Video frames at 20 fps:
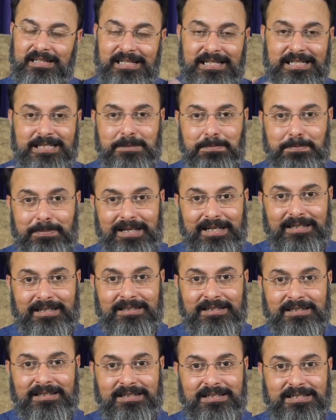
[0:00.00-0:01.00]

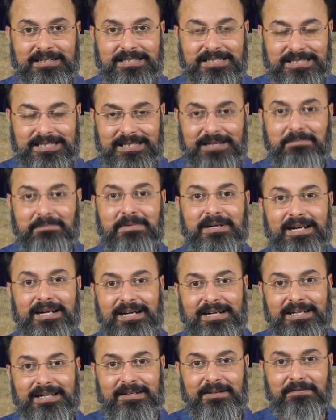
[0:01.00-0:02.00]
Expect some
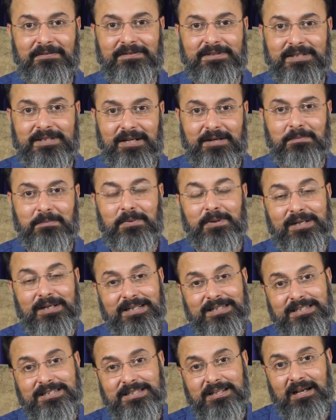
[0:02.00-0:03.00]
kind of
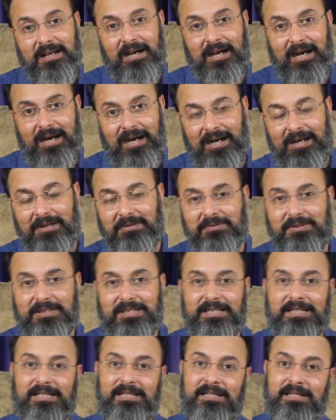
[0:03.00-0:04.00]
turbulence out
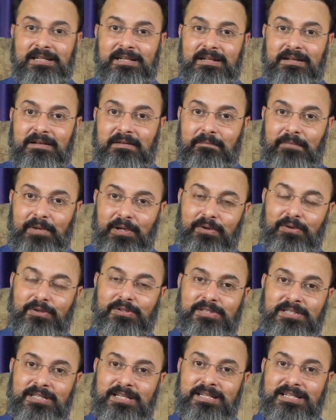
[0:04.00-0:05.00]
there,
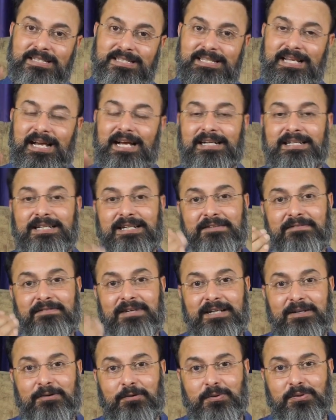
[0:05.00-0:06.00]
because Saturn,
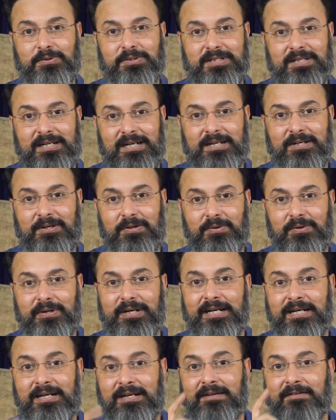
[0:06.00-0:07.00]
when goes
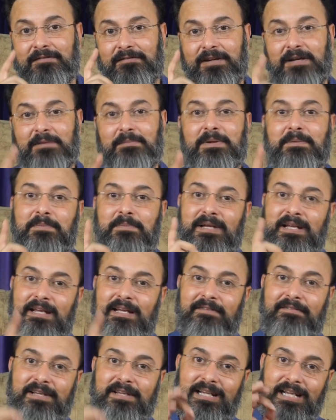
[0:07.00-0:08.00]
retrograde, will be
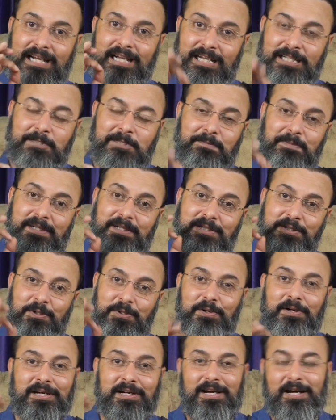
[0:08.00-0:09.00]
behaving as per
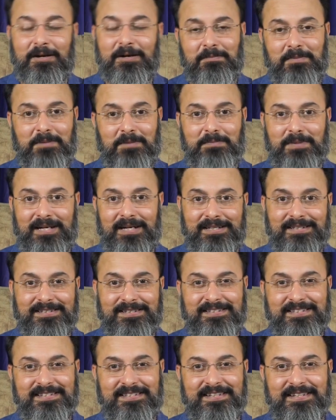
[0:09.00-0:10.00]
your karma
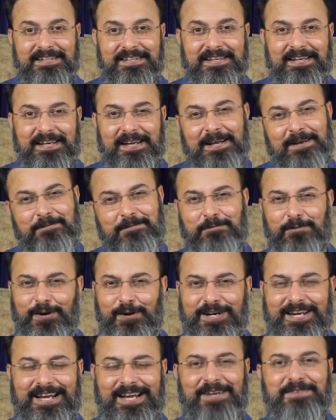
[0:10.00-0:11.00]
patterns. And
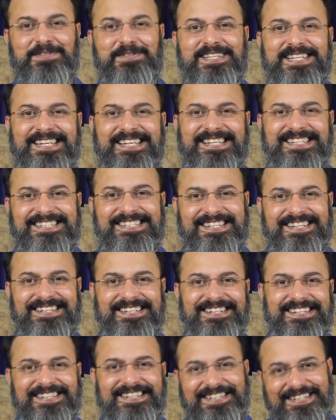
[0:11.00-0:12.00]
what I've seen
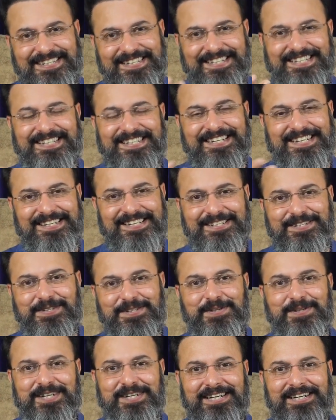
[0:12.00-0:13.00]
generally in Kali
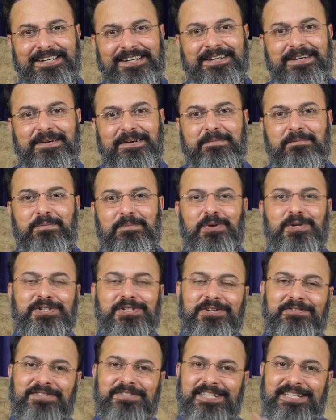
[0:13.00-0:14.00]
Yuga,
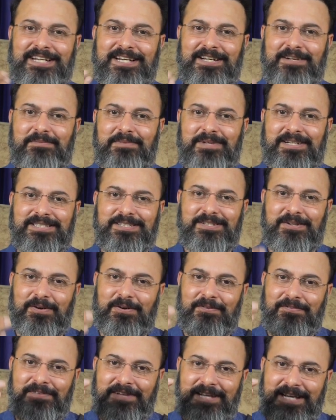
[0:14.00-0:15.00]
most of the karmas
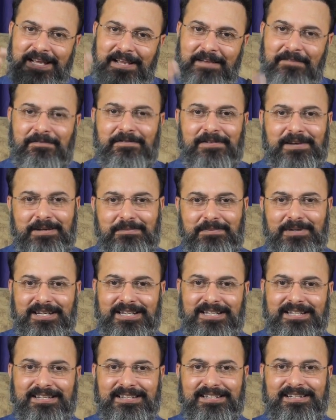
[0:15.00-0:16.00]
of
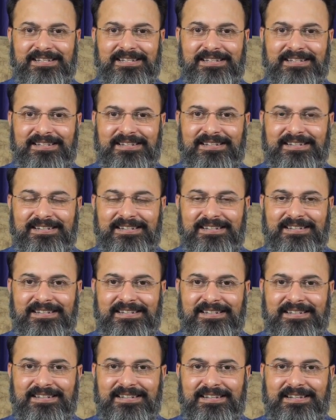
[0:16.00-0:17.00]
everybody
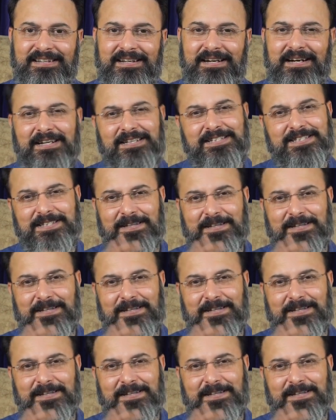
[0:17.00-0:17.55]
are